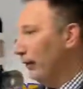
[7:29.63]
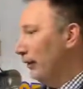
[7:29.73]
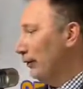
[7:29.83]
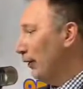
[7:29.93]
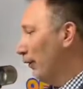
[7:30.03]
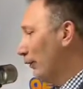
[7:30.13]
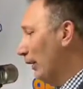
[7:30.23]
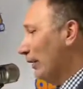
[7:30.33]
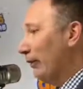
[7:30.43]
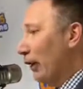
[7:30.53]
So she
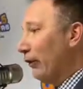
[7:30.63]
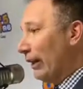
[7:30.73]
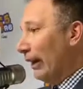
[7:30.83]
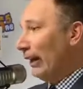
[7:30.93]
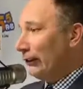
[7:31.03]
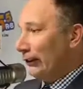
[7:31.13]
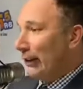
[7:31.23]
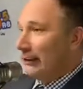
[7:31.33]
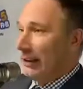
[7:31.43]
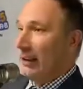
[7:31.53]
doesn't even know that yet unless she's
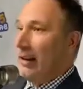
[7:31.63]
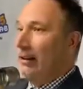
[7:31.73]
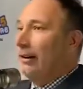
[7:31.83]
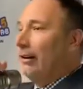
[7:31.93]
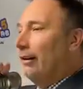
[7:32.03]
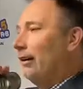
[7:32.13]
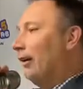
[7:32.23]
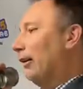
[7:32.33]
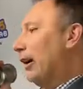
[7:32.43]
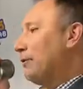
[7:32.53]
listening. Yeah.
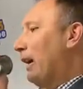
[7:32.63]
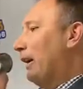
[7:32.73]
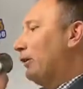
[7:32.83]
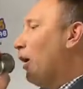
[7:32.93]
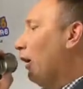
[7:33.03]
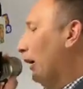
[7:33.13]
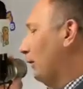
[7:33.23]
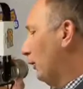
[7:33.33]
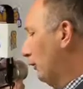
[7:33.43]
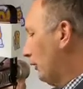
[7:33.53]
Her husband had her call in,
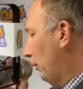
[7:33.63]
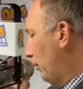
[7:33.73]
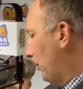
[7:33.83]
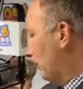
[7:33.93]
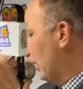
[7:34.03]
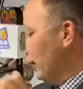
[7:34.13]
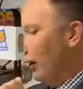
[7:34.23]
so she's approved. That's awesome.